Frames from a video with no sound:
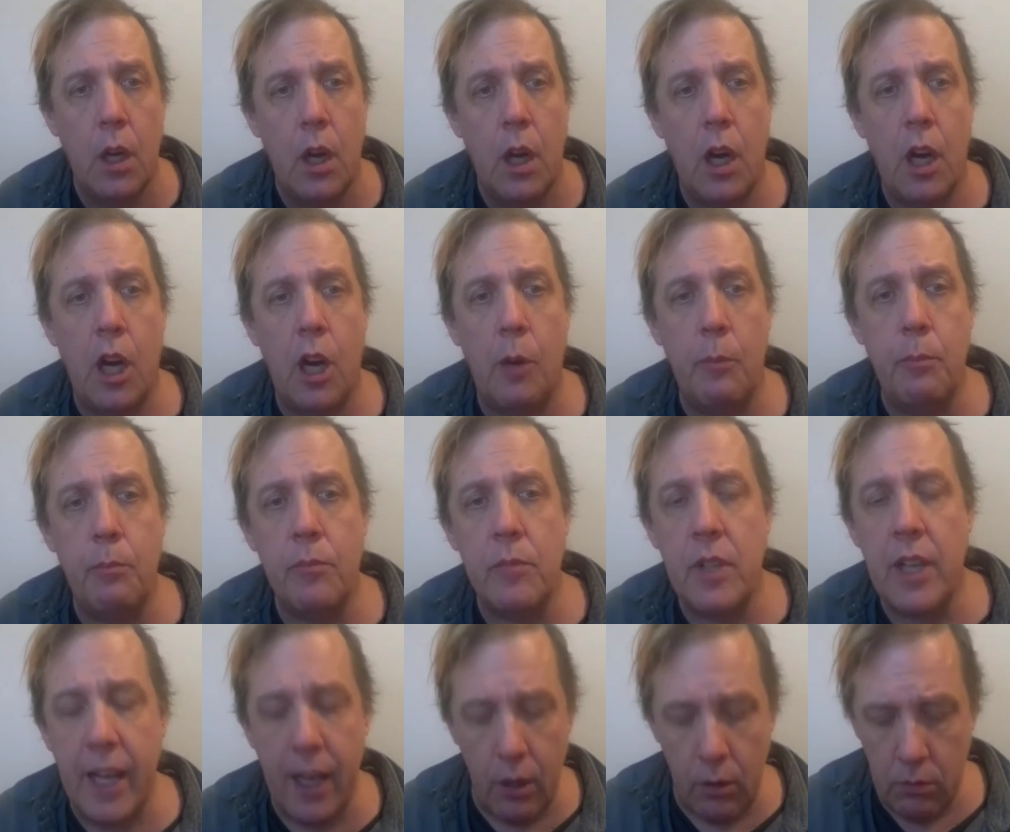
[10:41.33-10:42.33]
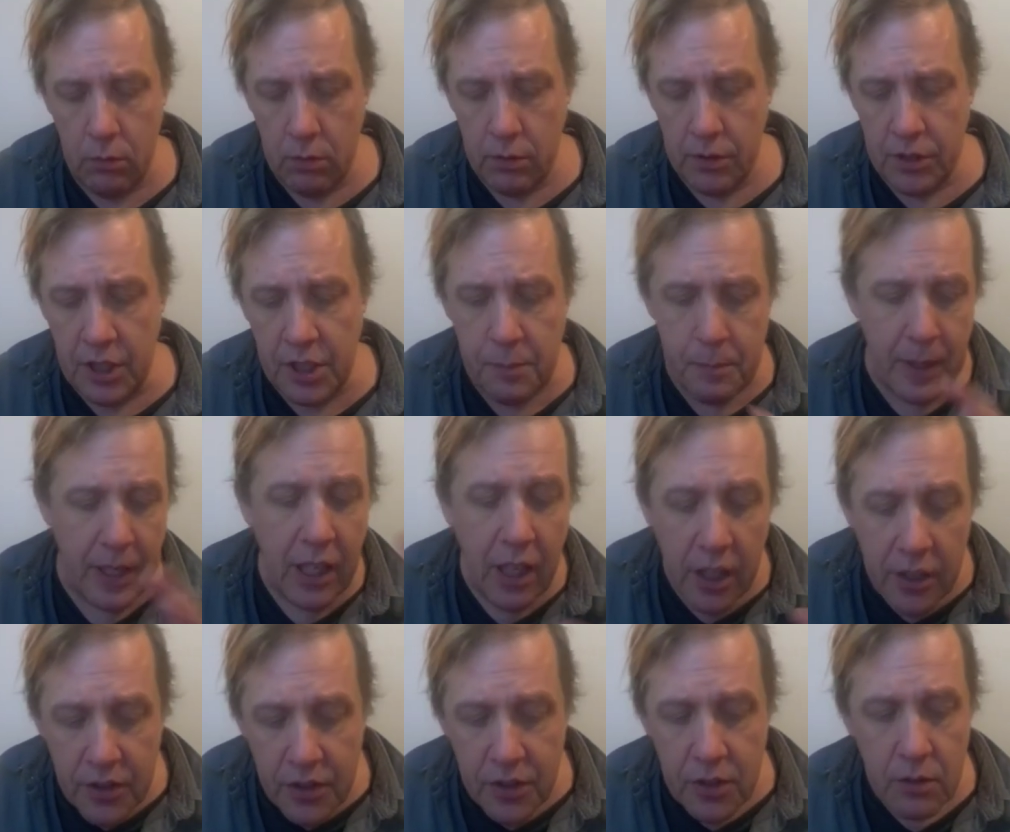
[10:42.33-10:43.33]
Um, now, just
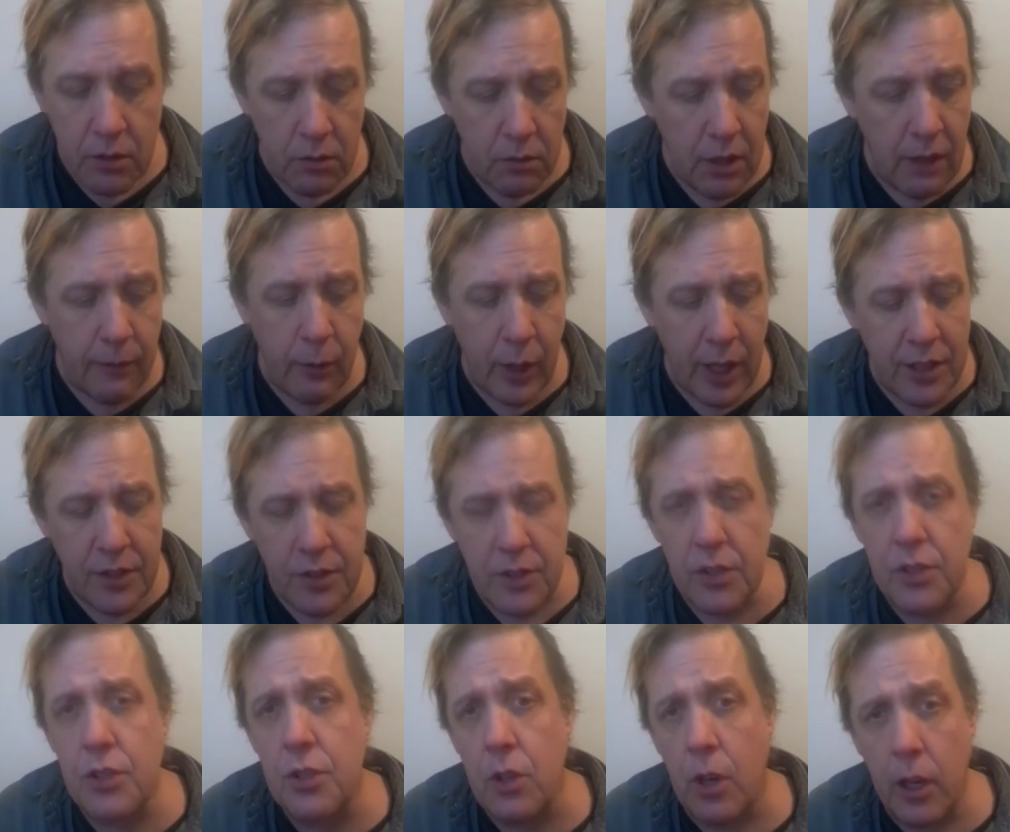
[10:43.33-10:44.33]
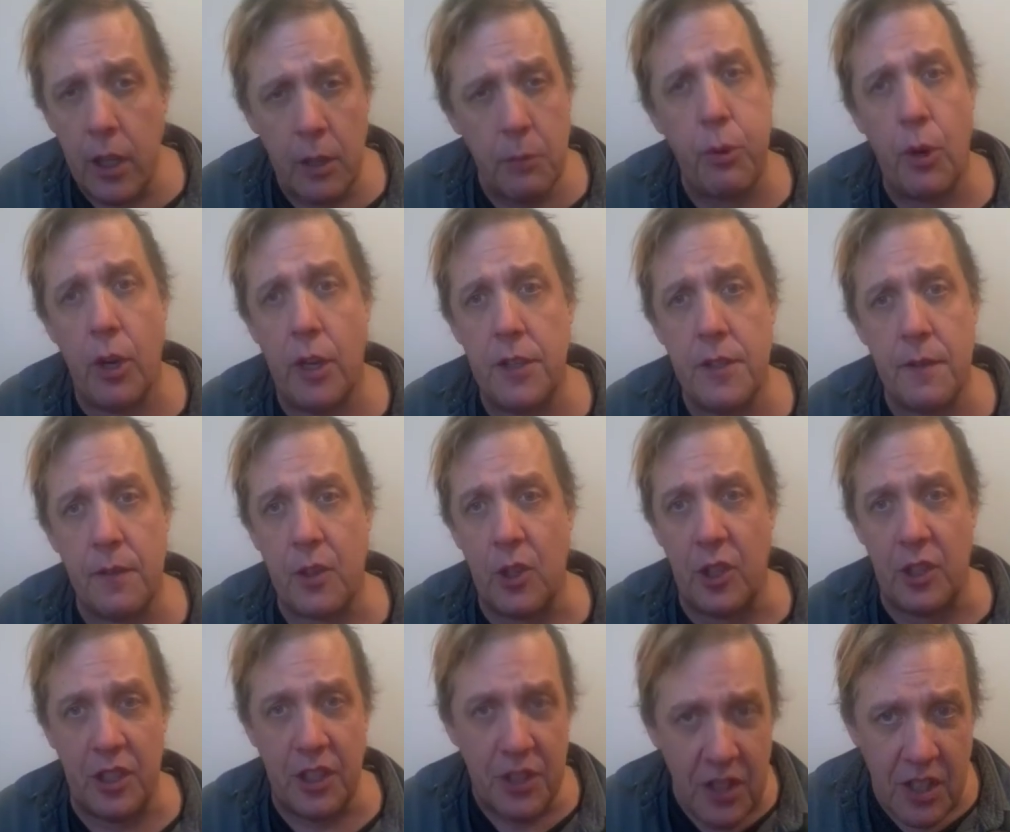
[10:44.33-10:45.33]
because everyone has the starting points of
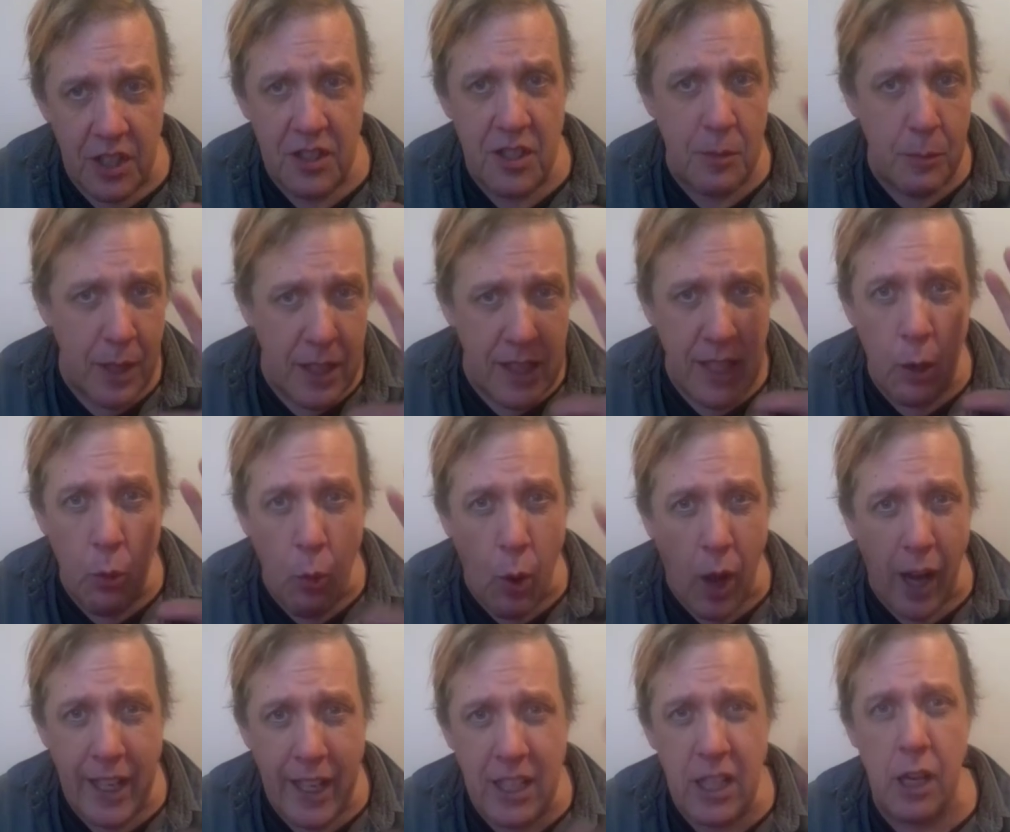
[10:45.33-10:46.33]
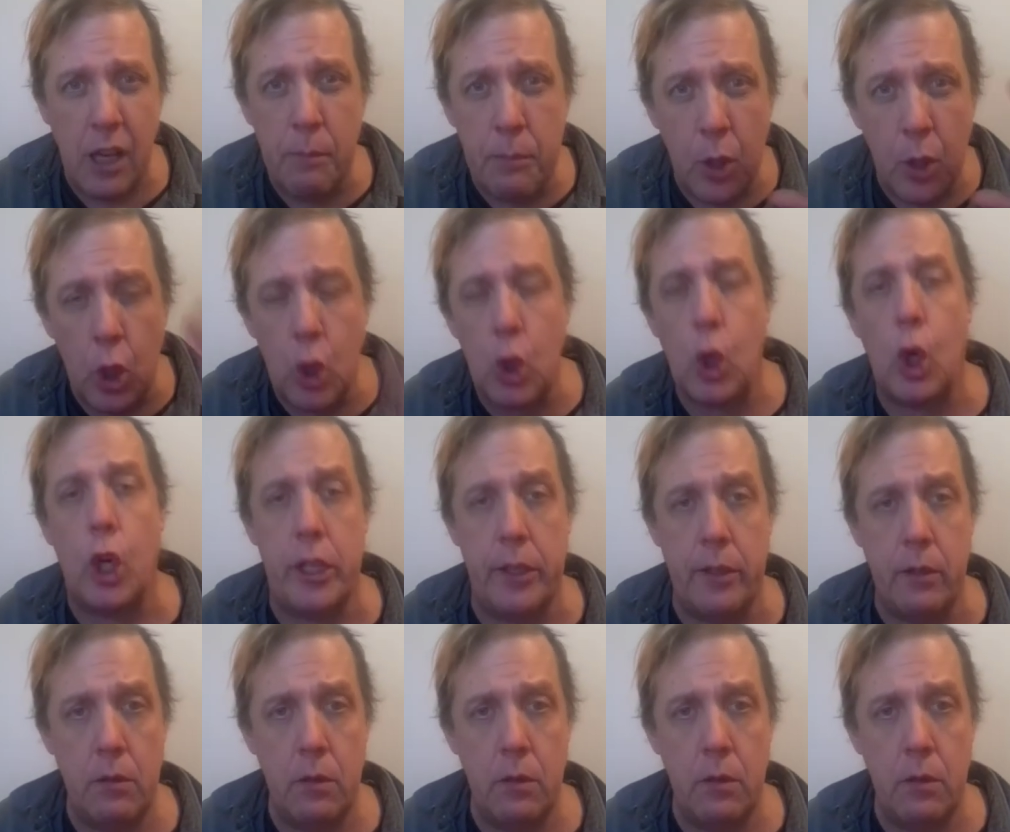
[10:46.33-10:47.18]
goodness doesn't mean they wind up good.